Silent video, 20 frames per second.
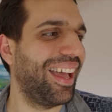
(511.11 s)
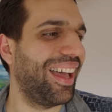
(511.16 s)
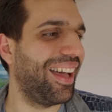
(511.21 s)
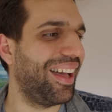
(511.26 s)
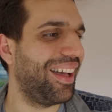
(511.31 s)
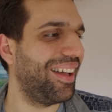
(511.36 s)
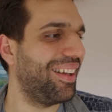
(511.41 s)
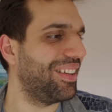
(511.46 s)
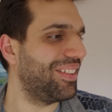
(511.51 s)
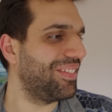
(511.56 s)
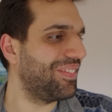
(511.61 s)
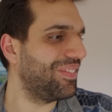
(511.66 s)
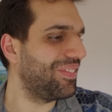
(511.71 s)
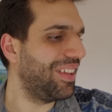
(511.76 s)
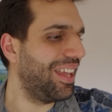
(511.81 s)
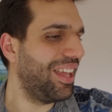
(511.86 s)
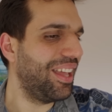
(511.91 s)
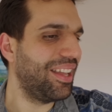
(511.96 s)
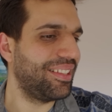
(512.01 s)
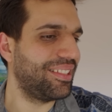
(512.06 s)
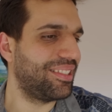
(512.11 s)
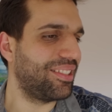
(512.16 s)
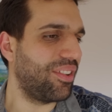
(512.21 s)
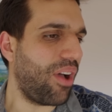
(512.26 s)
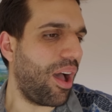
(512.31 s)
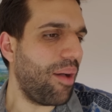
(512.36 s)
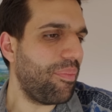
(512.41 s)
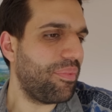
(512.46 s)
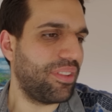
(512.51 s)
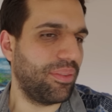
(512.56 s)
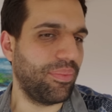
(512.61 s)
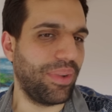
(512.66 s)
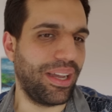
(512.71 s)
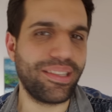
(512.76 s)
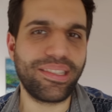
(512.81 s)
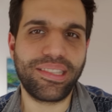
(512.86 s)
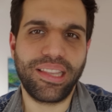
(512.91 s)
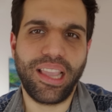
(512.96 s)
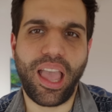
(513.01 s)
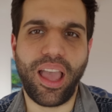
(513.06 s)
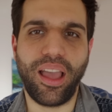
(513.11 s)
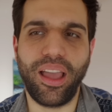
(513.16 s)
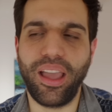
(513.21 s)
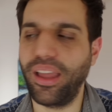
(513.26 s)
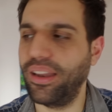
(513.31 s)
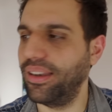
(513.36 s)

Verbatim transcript: Um, so optimize, yeah.